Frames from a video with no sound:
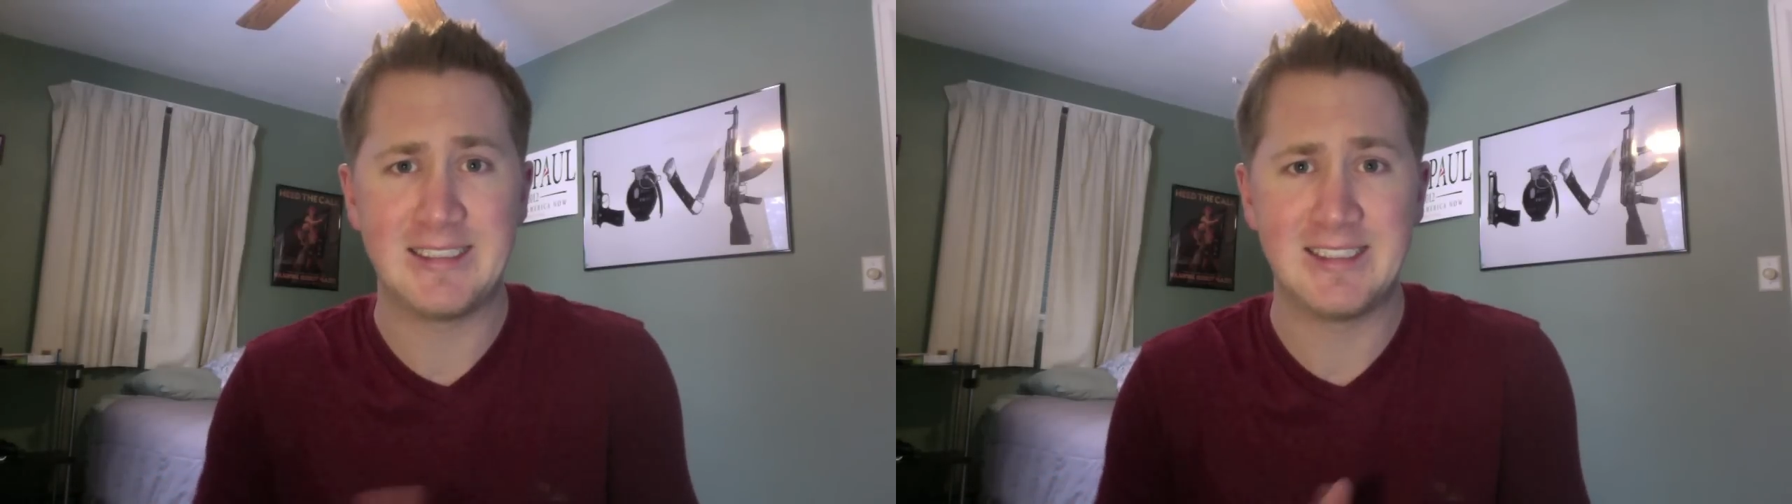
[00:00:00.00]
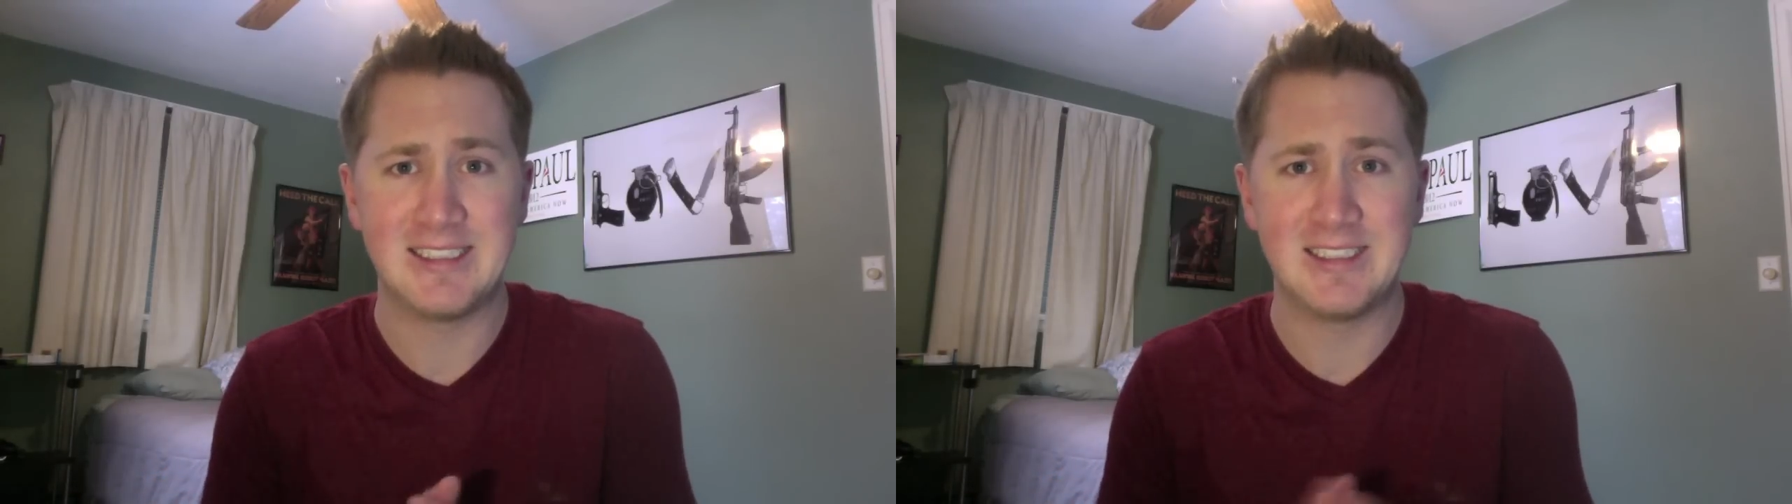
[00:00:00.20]

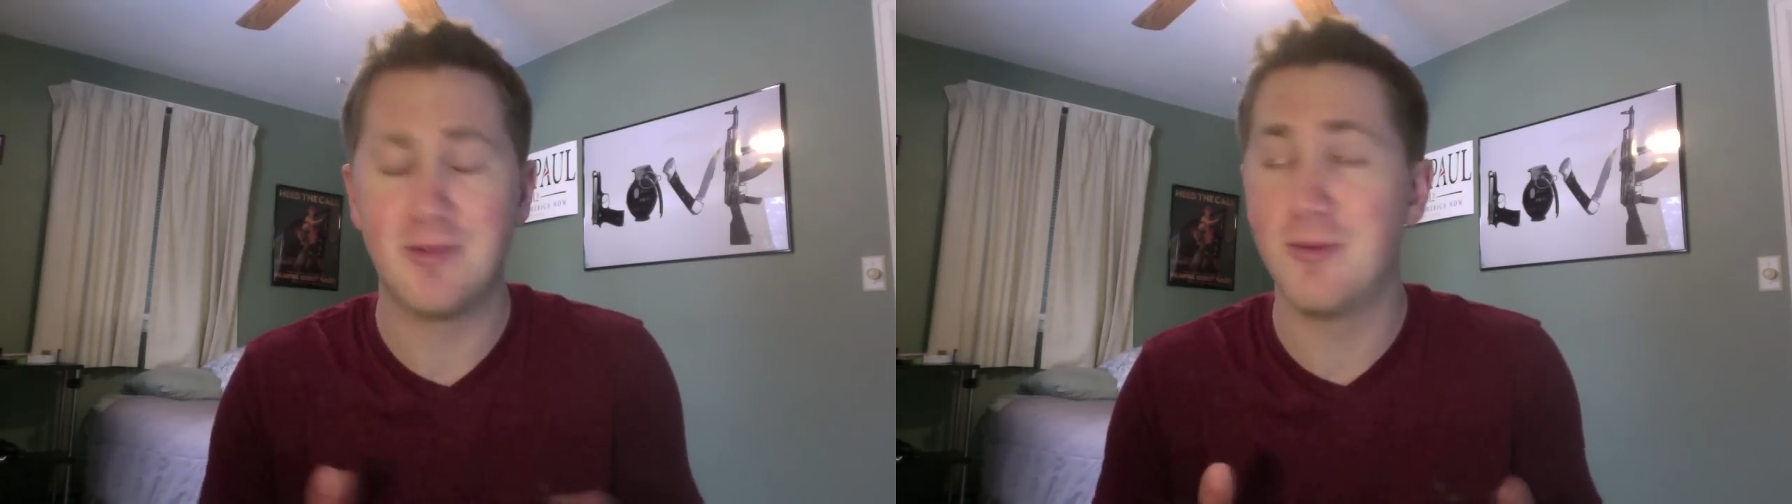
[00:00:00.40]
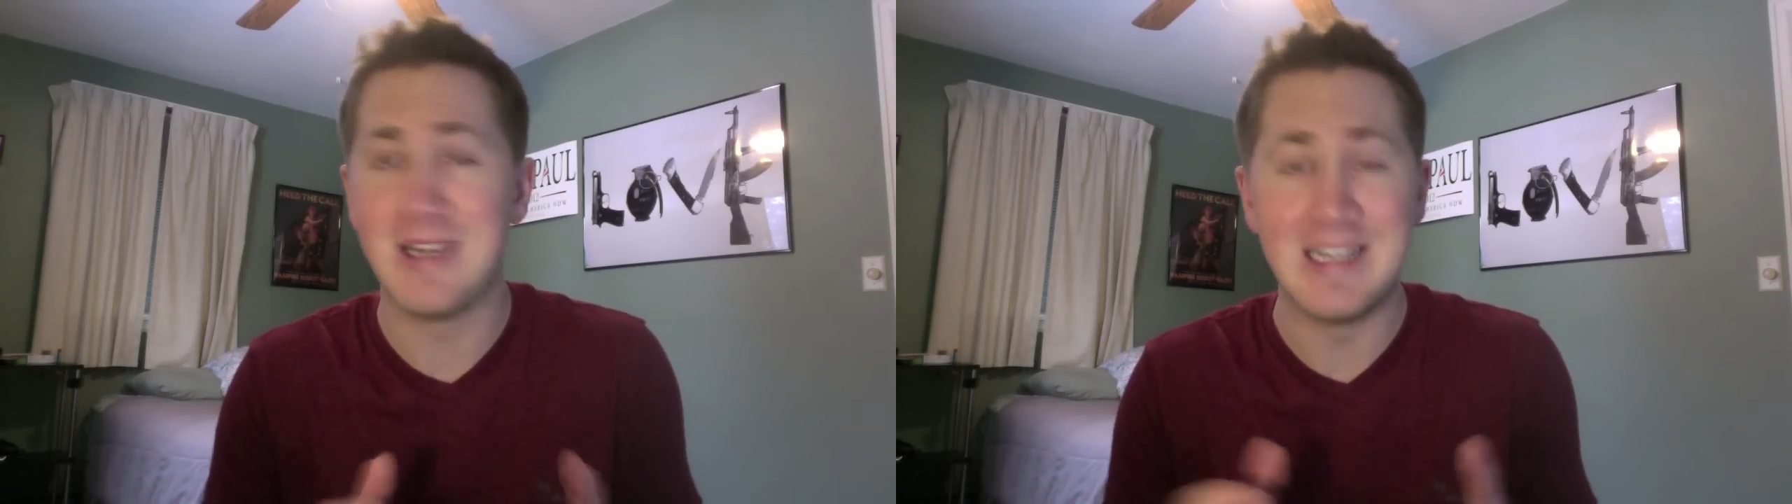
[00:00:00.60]

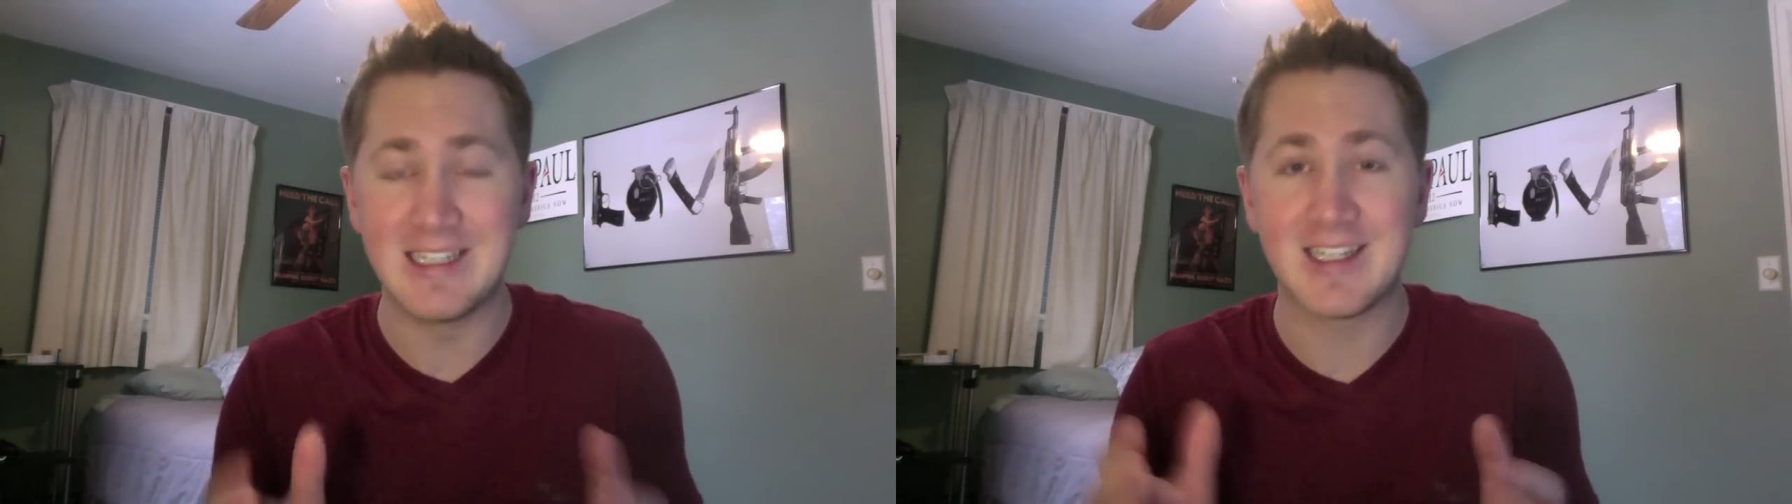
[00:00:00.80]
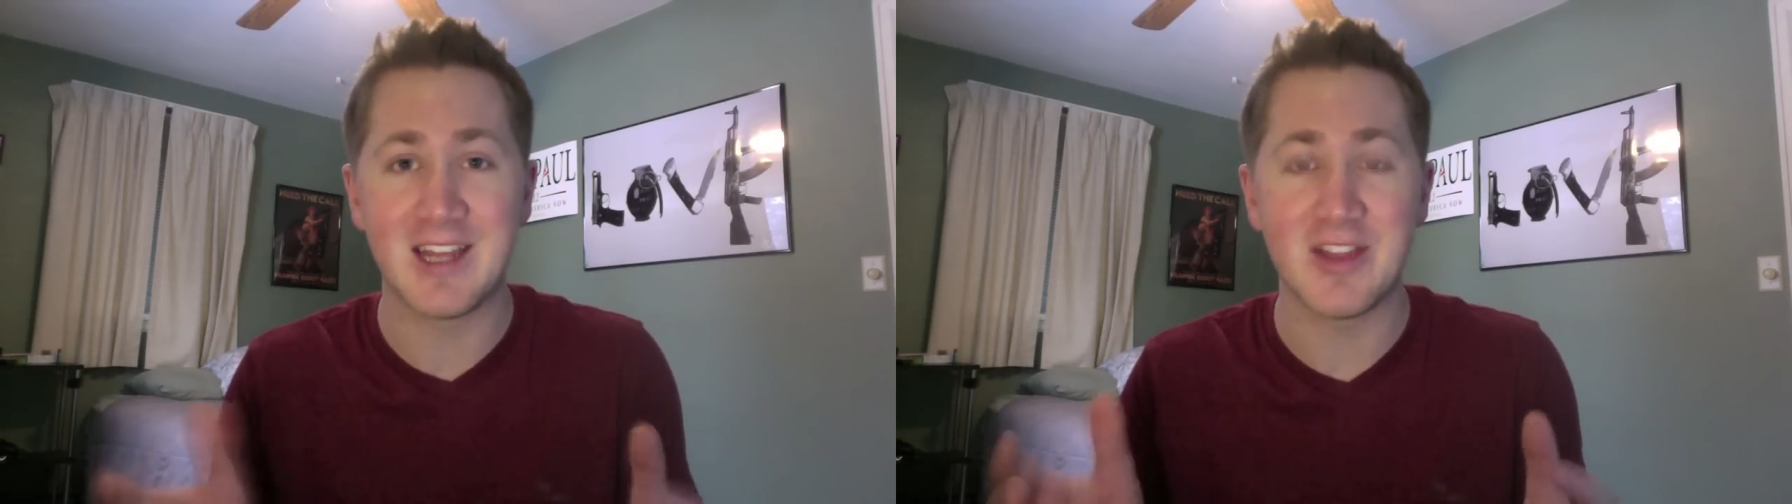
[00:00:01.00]
we need to
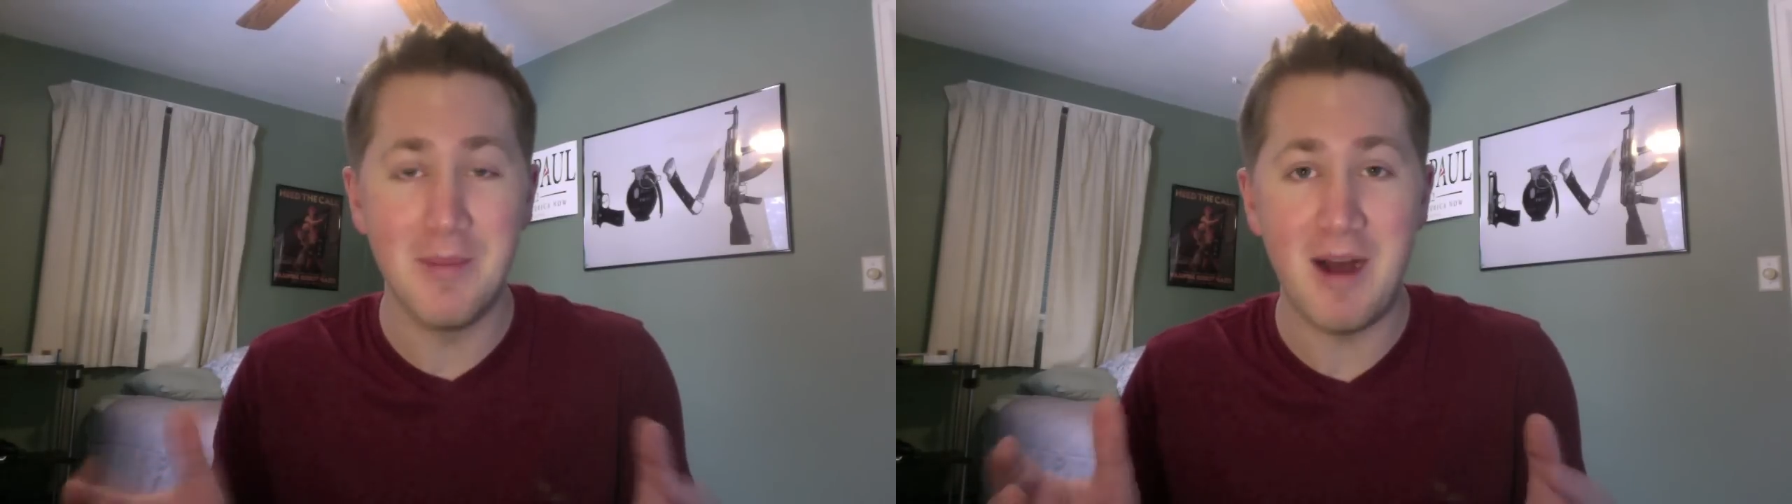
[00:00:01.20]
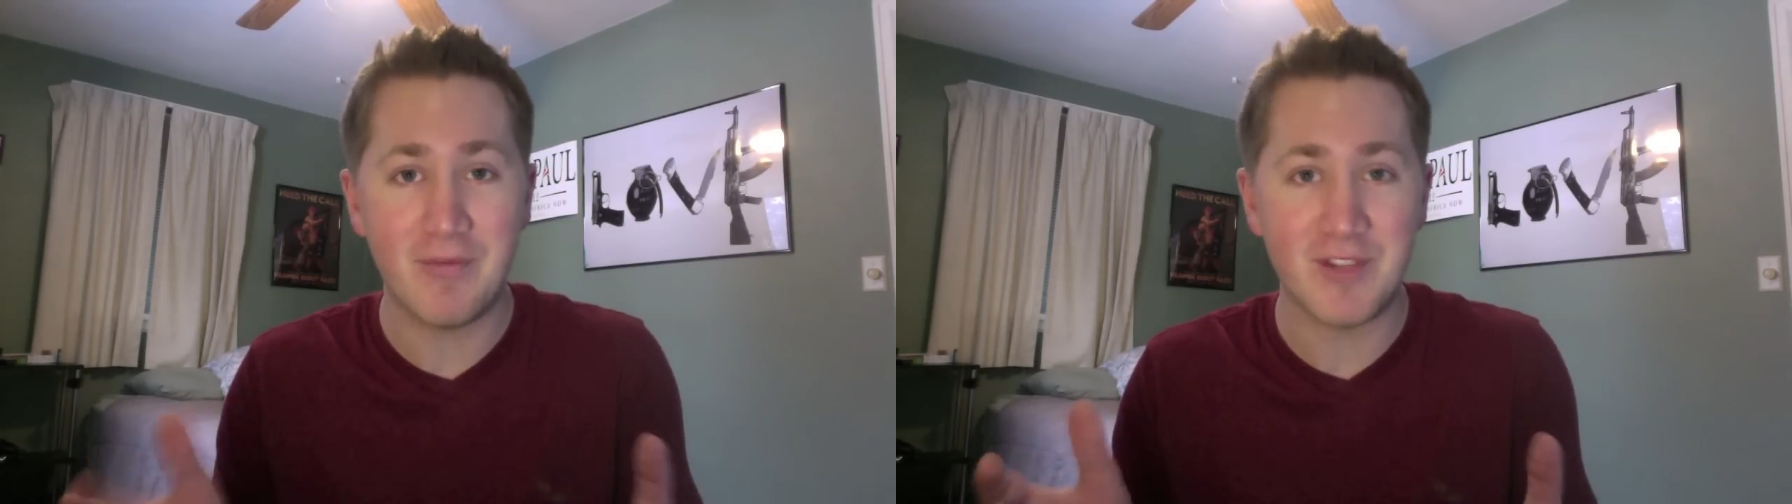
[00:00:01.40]
get them
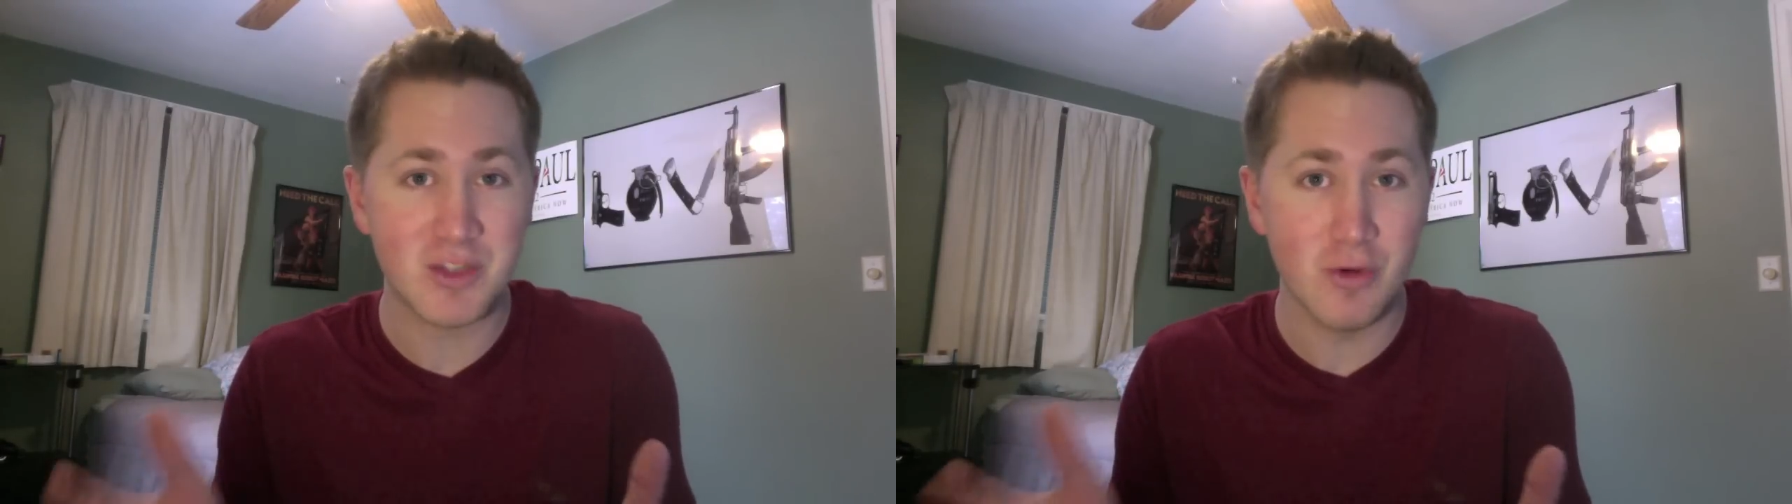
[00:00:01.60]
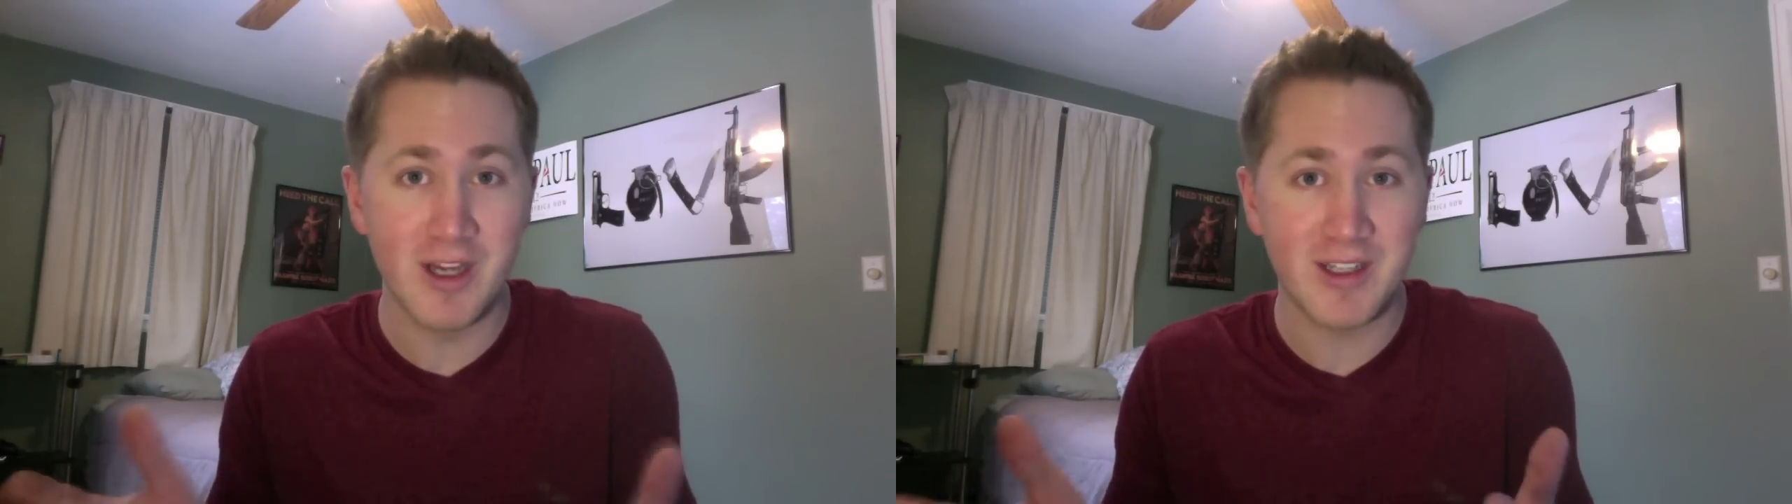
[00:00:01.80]
off the
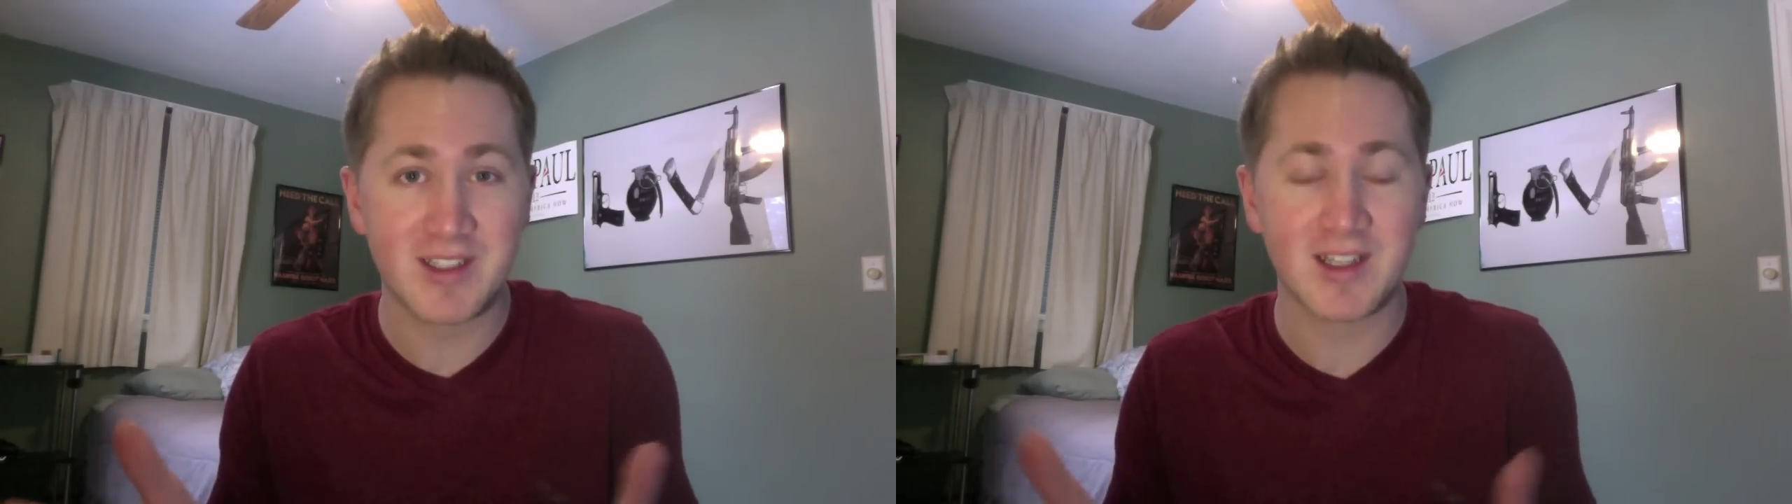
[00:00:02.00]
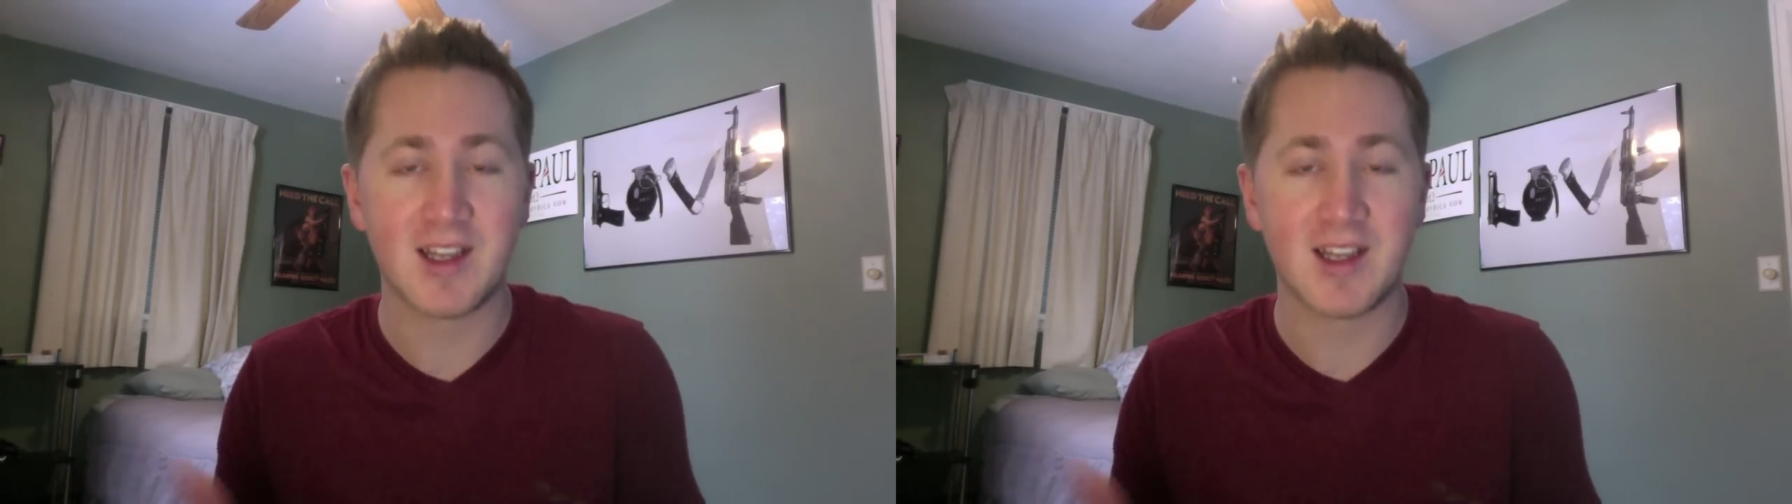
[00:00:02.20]
street.